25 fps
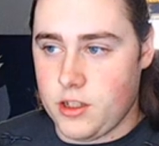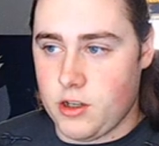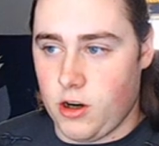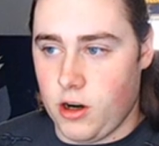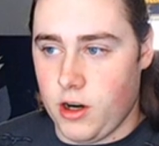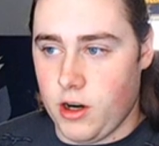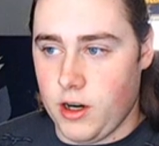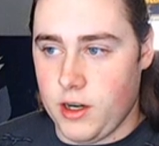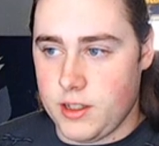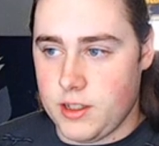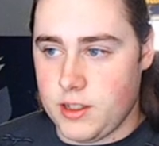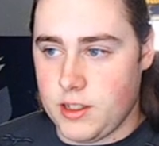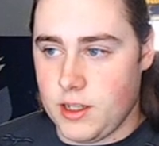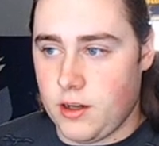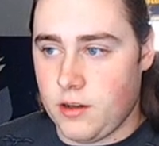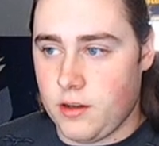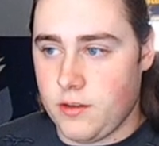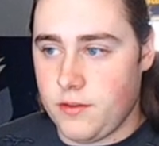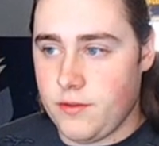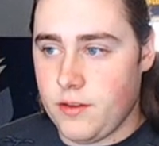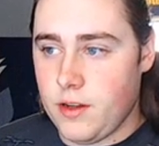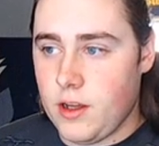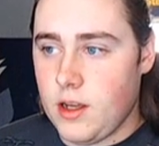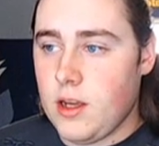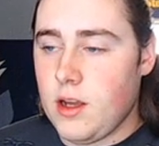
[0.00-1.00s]
this card
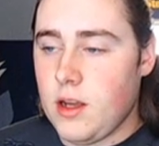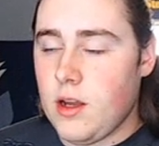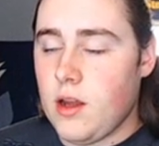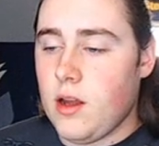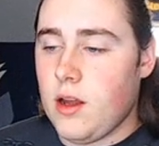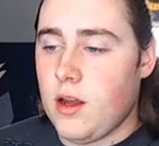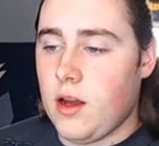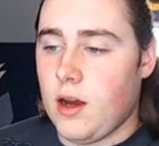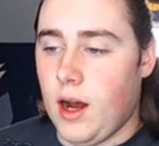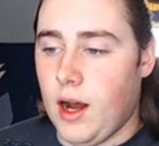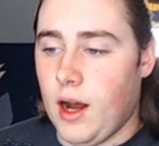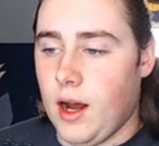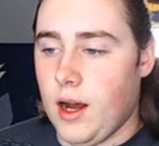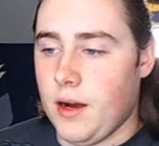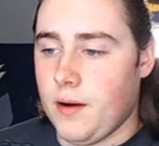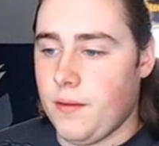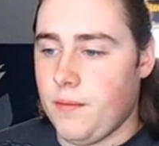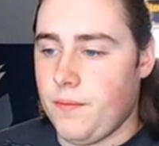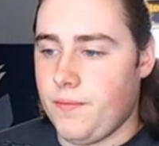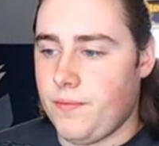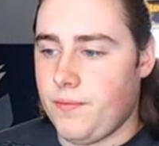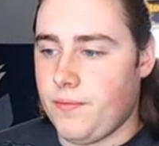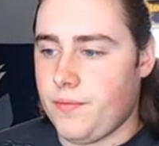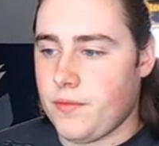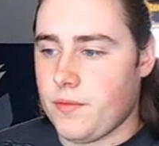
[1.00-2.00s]
itself,
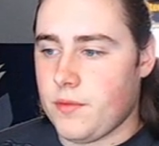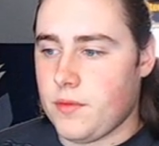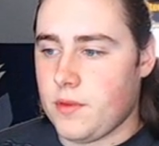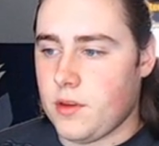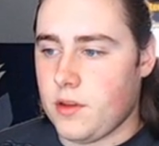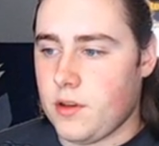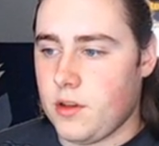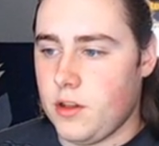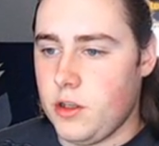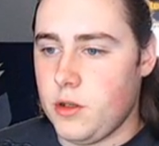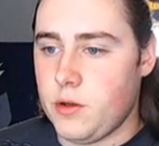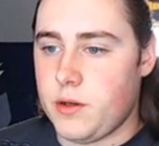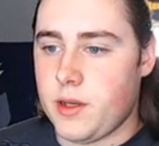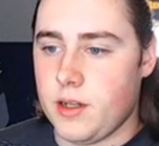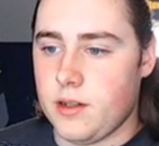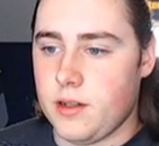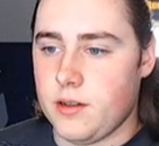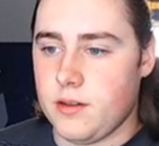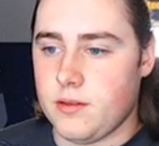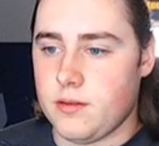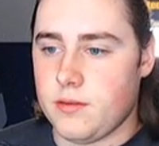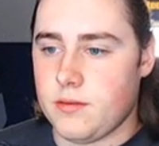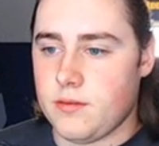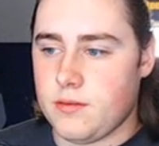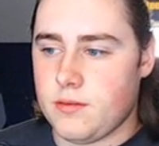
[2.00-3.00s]
you
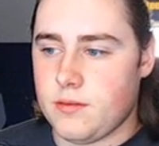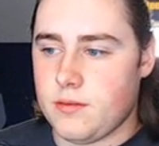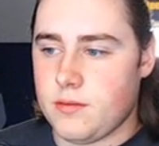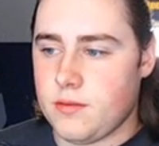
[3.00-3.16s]
can